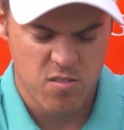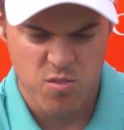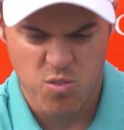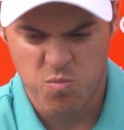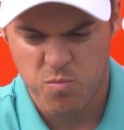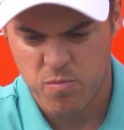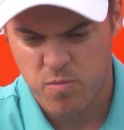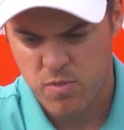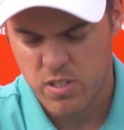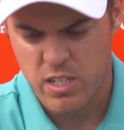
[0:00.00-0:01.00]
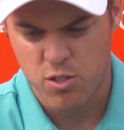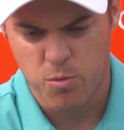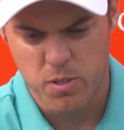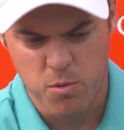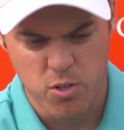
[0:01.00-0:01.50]
son 3
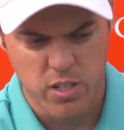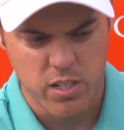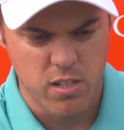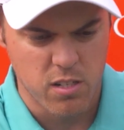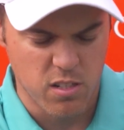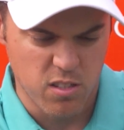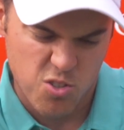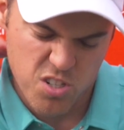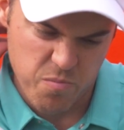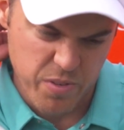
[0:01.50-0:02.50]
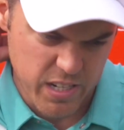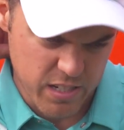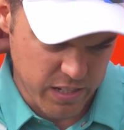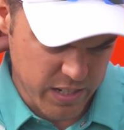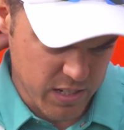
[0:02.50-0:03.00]
doble bogeys y 2 en par
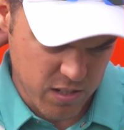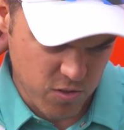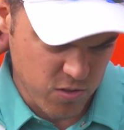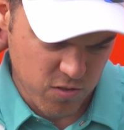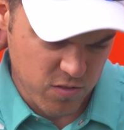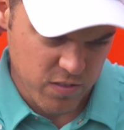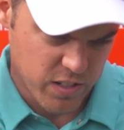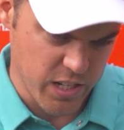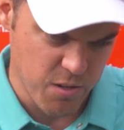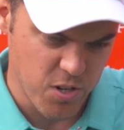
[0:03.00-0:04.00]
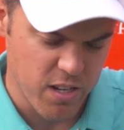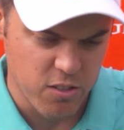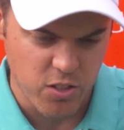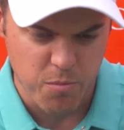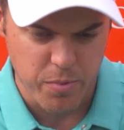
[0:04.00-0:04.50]
estrés con
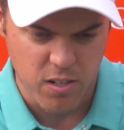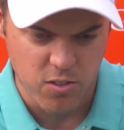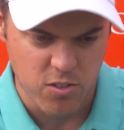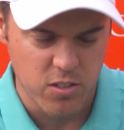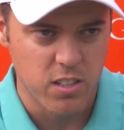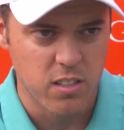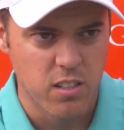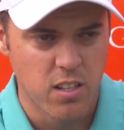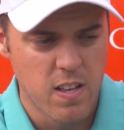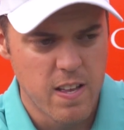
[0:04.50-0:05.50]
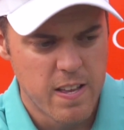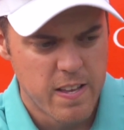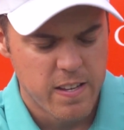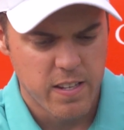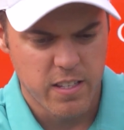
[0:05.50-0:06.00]
equivocación de palo y
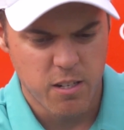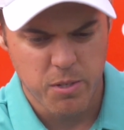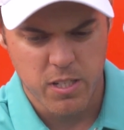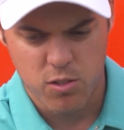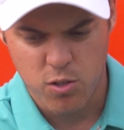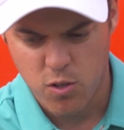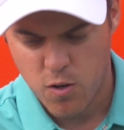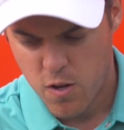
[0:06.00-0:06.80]
del viento.